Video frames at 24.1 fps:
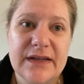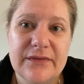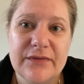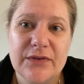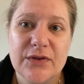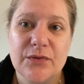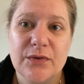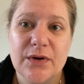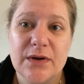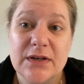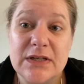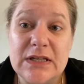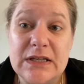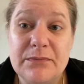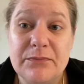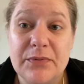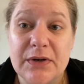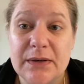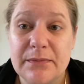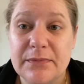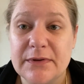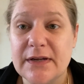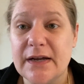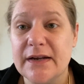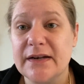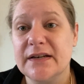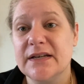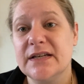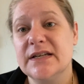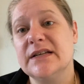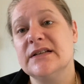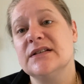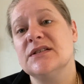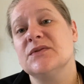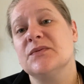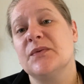even though I did bring darning
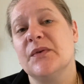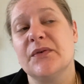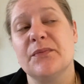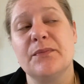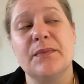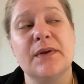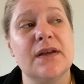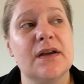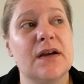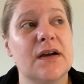needles with me,